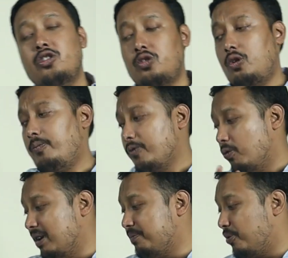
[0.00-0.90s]
So
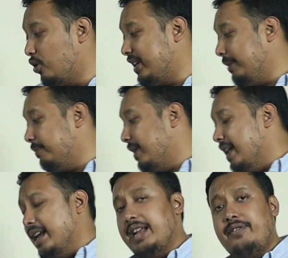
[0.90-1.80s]
one pro tip,
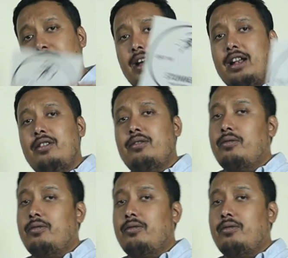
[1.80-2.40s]
if you are